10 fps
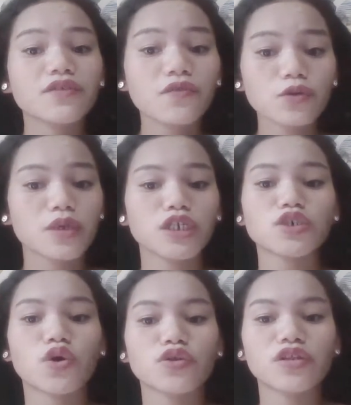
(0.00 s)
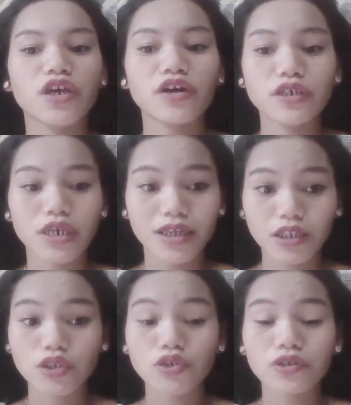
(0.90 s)
information they are
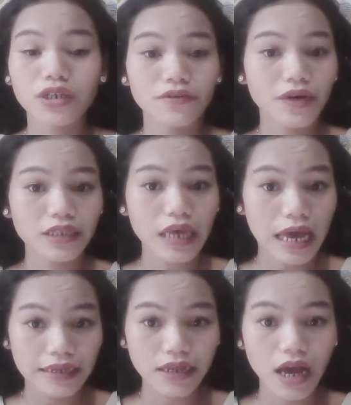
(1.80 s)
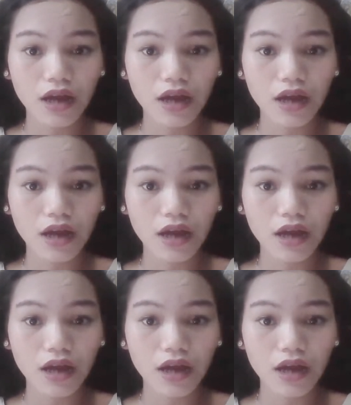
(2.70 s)
getting is relevant and